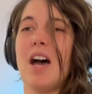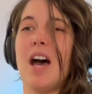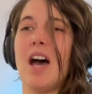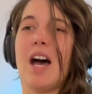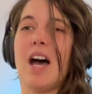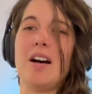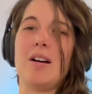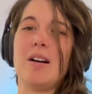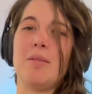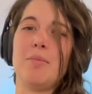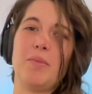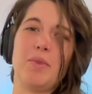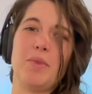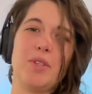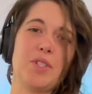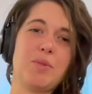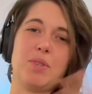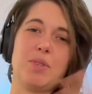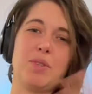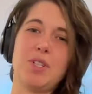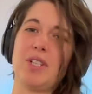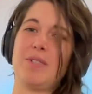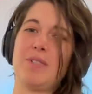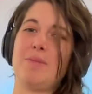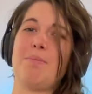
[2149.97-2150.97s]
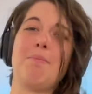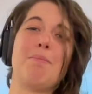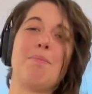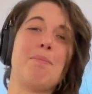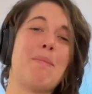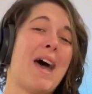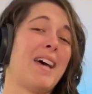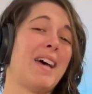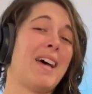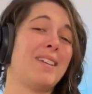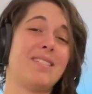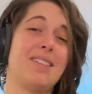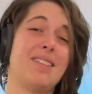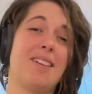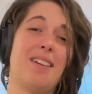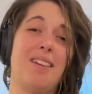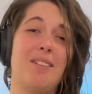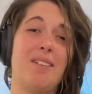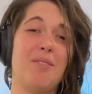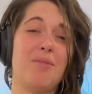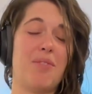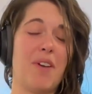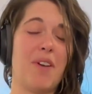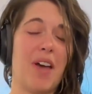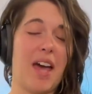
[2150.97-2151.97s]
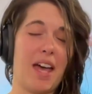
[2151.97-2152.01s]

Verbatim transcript: um, which were just massive,